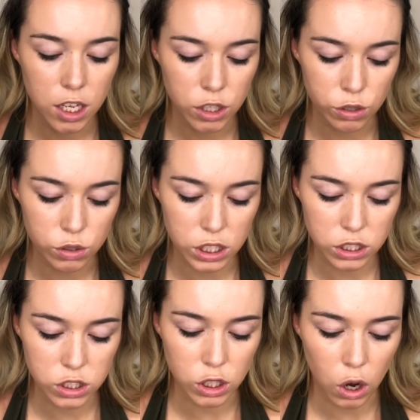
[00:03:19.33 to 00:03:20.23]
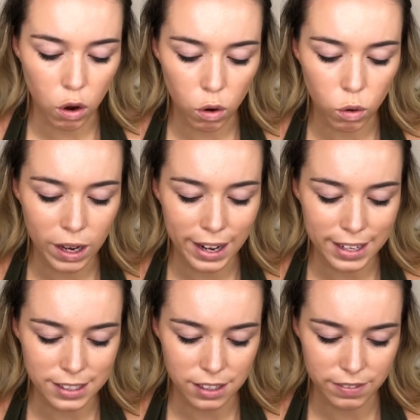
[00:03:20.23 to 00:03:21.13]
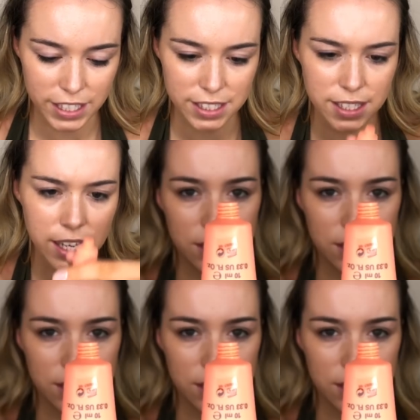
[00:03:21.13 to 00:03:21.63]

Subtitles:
Use so little of this.